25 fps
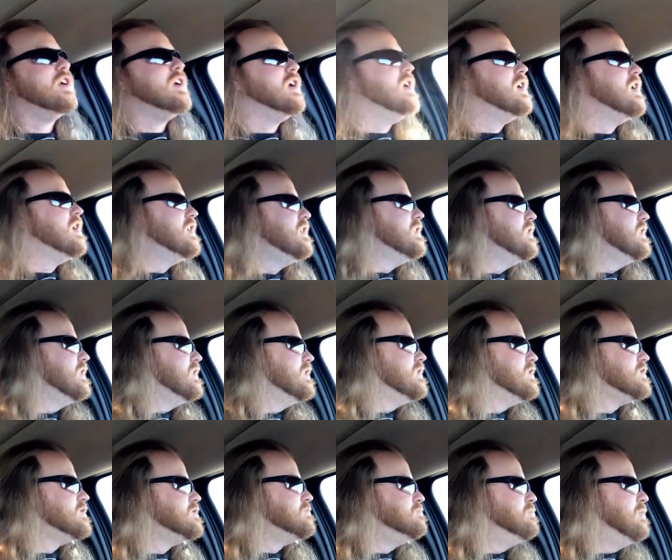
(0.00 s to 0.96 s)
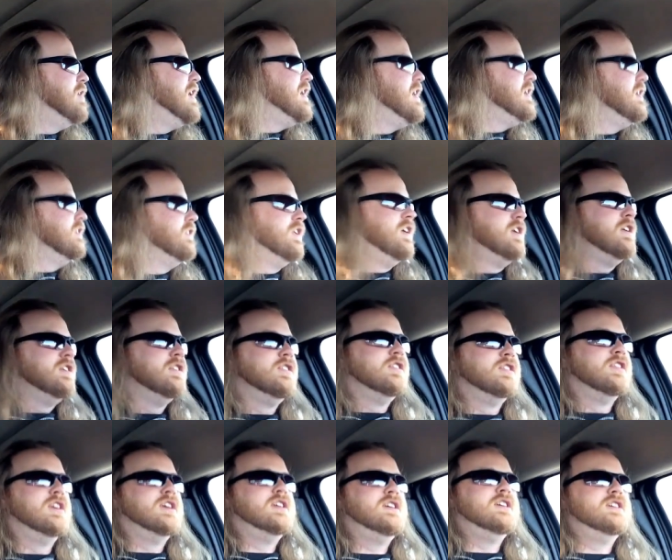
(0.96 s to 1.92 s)
uh, there's my
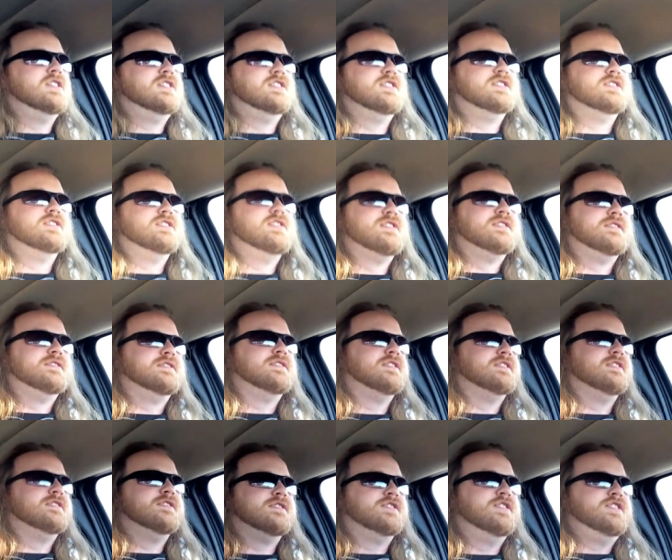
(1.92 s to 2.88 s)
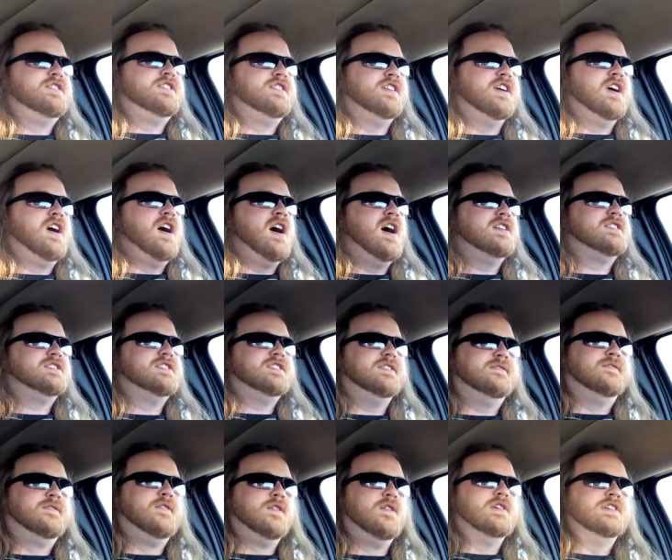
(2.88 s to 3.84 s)
little uh, thought
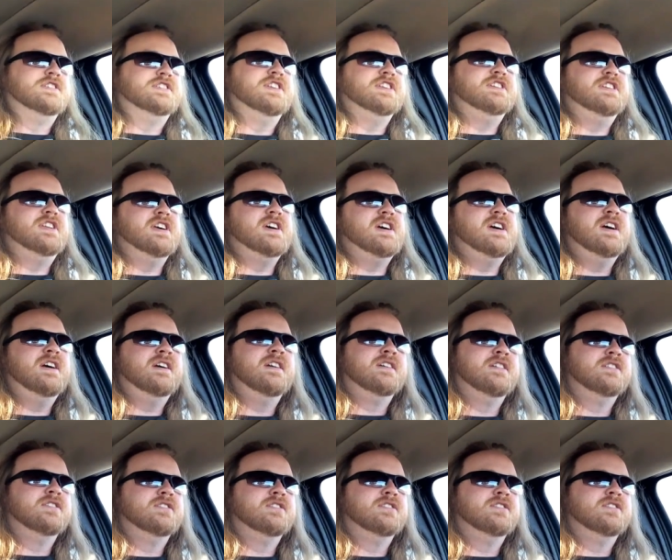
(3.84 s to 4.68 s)
for today.